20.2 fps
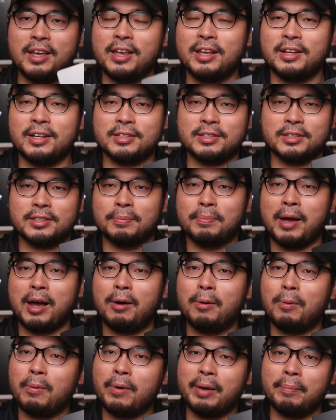This is
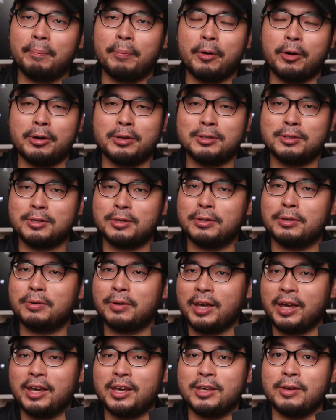about
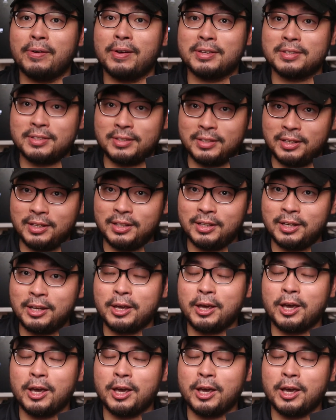1.2k USD